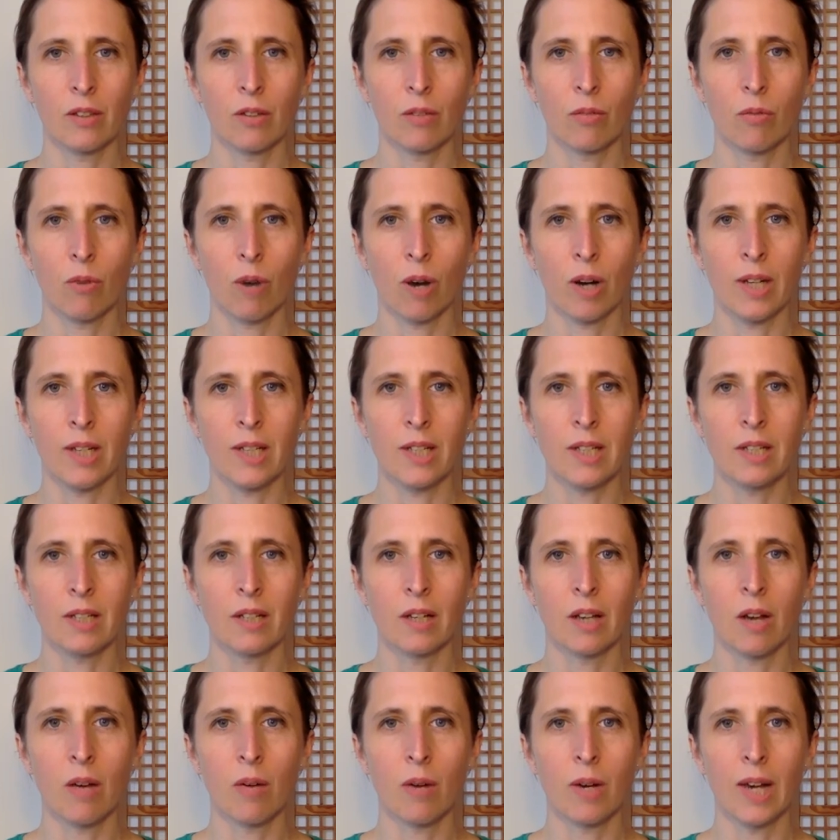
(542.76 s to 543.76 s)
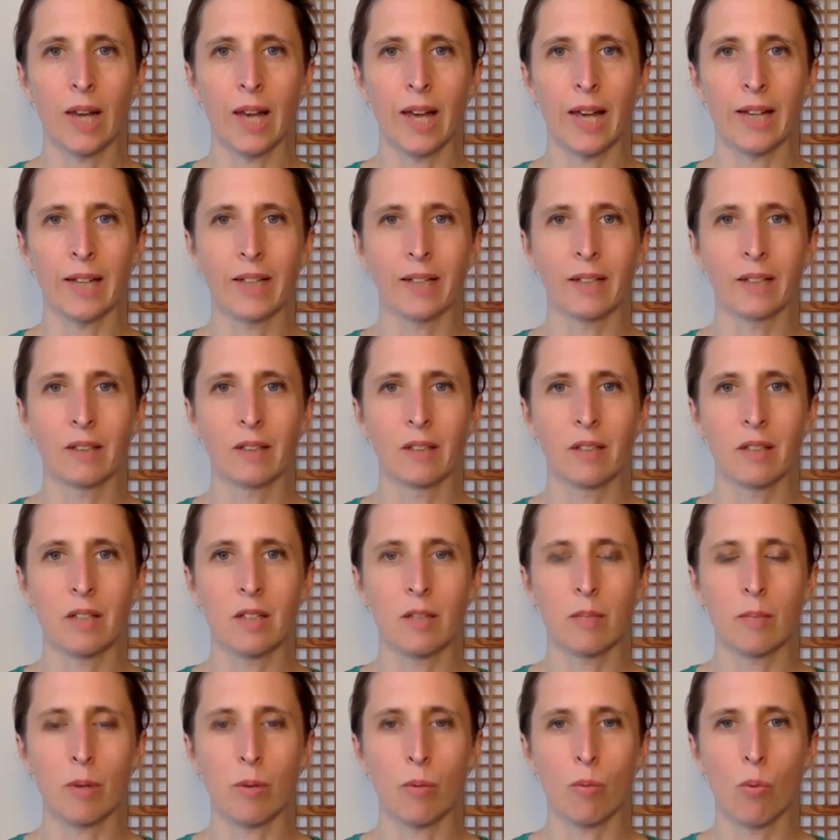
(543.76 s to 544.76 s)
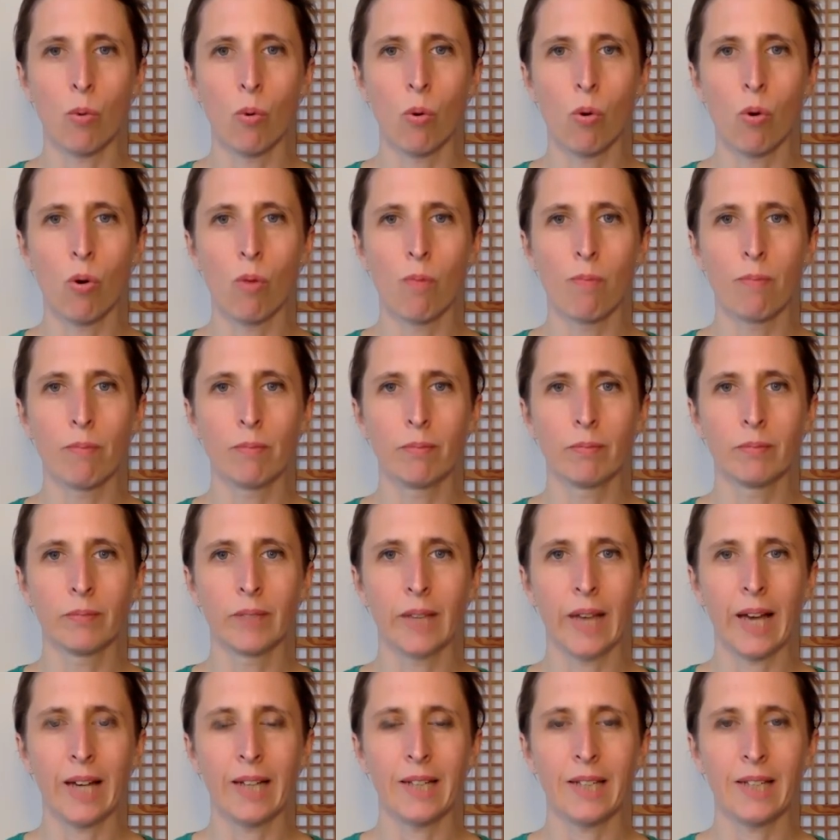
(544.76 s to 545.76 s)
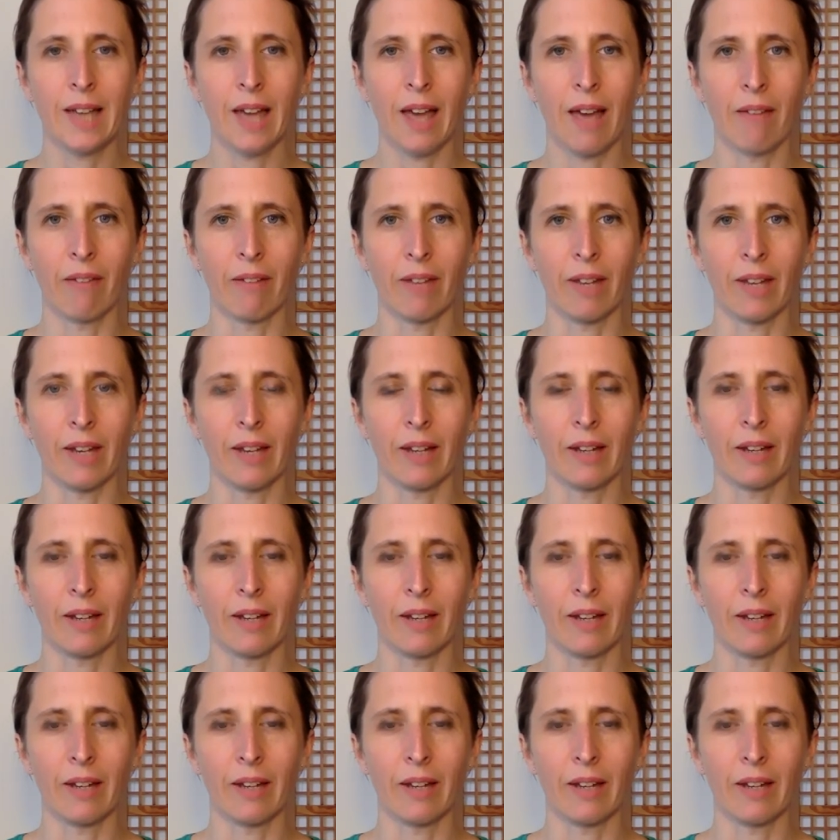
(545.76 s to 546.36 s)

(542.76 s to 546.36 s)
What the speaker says: right lower leg to be warm and heavy.